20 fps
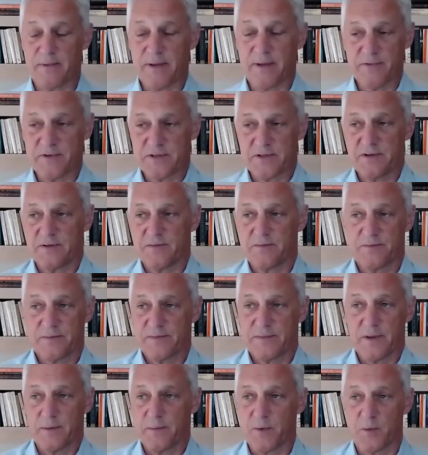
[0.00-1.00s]
obviously,
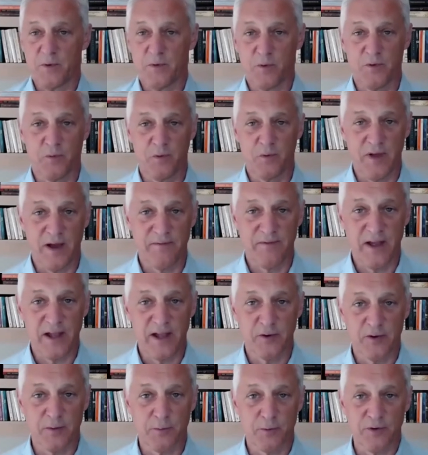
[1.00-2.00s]
we, we, got
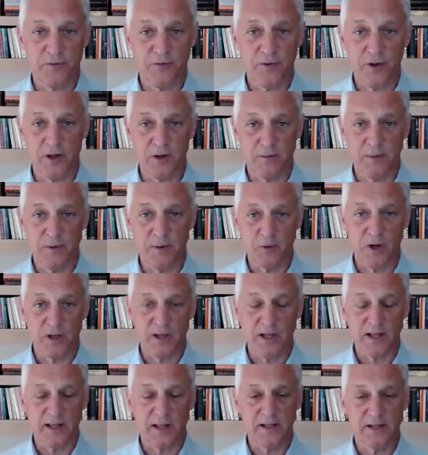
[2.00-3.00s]
value in the portfolio, but we're
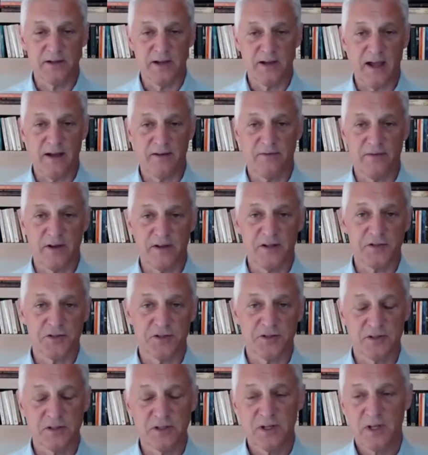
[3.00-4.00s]
unlikely to have
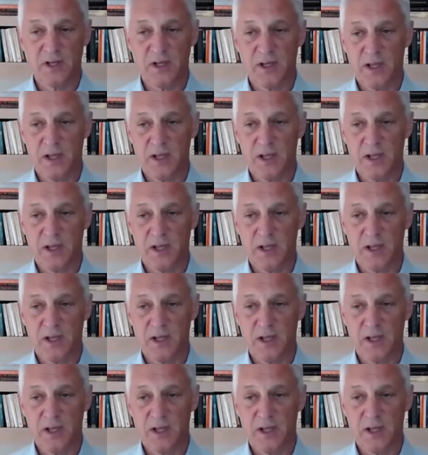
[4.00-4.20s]
additional